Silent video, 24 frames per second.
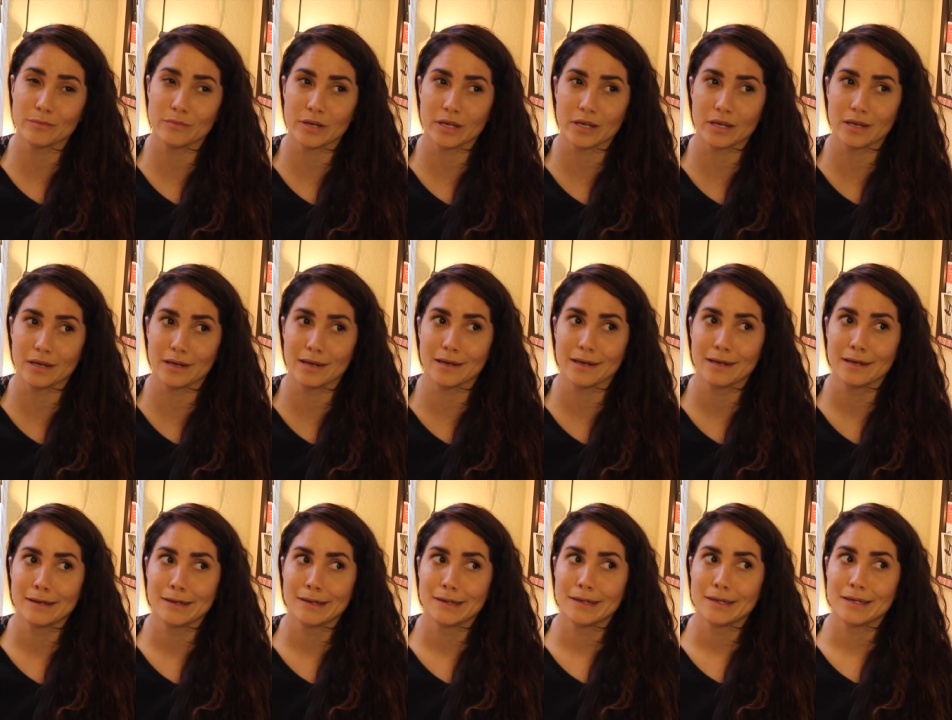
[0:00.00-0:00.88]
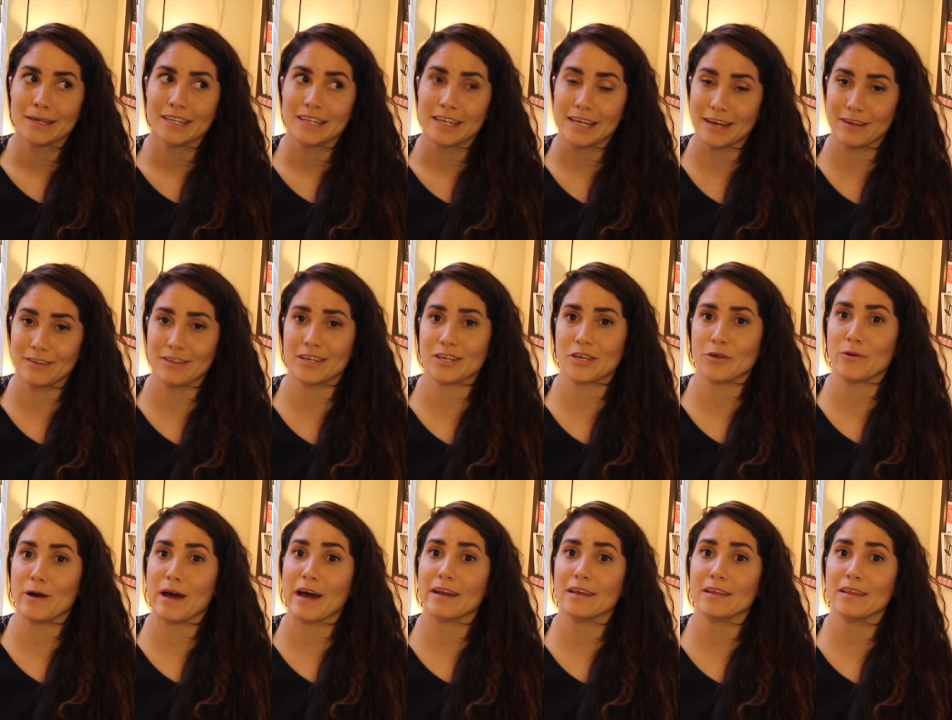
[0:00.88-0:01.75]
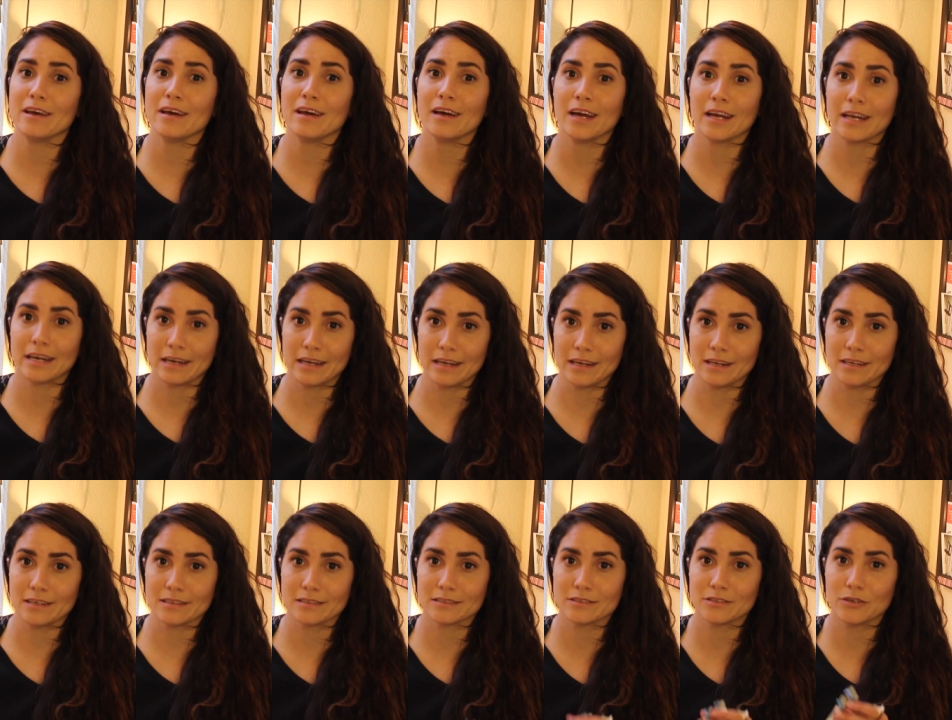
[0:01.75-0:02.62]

but now that you added that, I need it.